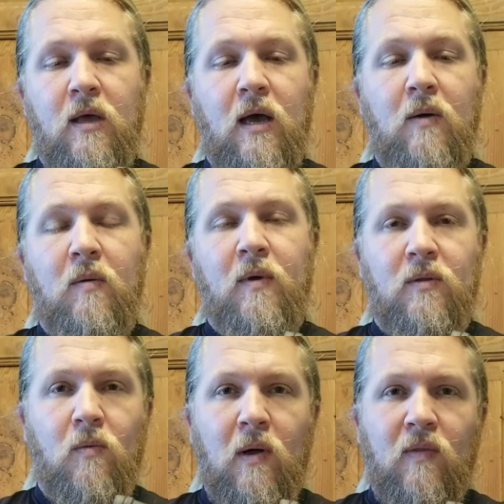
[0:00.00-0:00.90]
I want to be able to
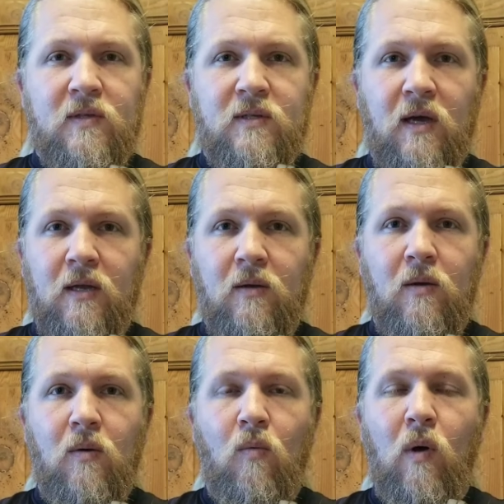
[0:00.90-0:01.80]
run this gun
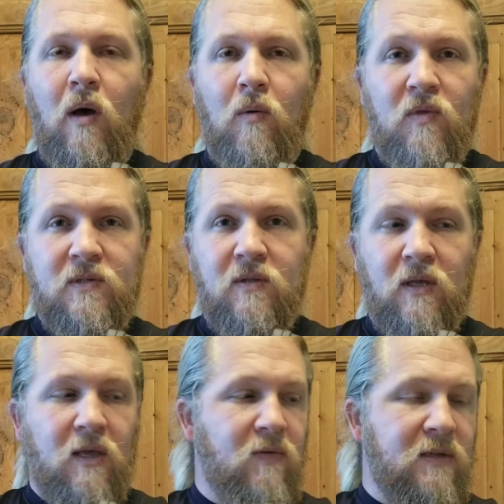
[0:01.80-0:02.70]
well with the sling
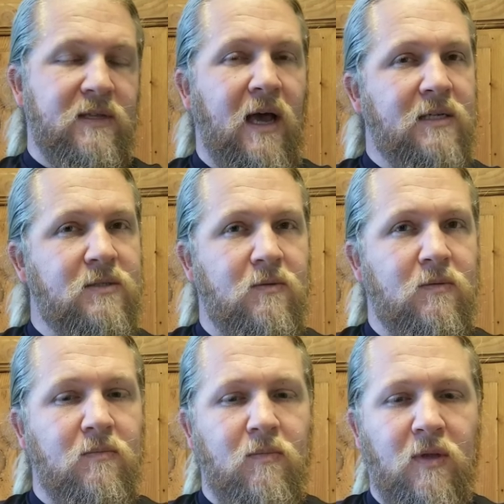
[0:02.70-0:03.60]
even attached, you
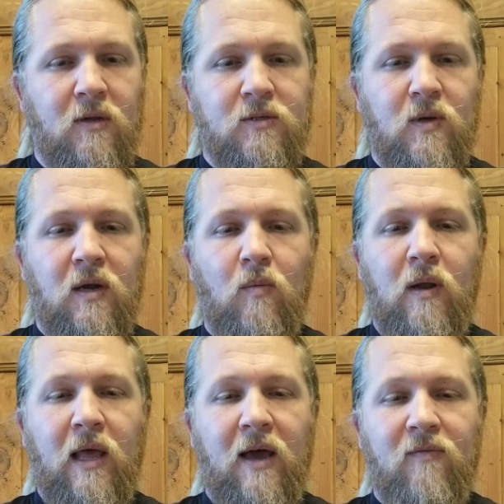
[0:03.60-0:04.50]
know. So I don't want
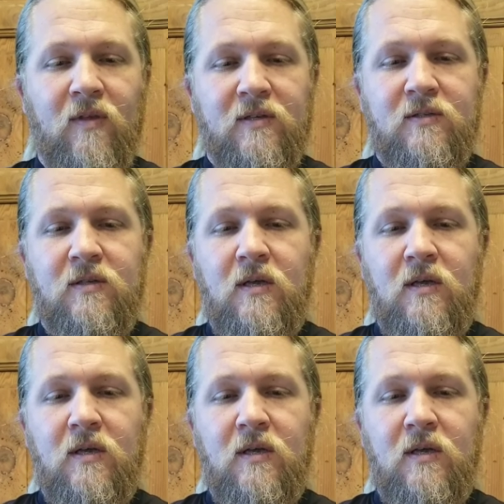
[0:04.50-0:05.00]
to have this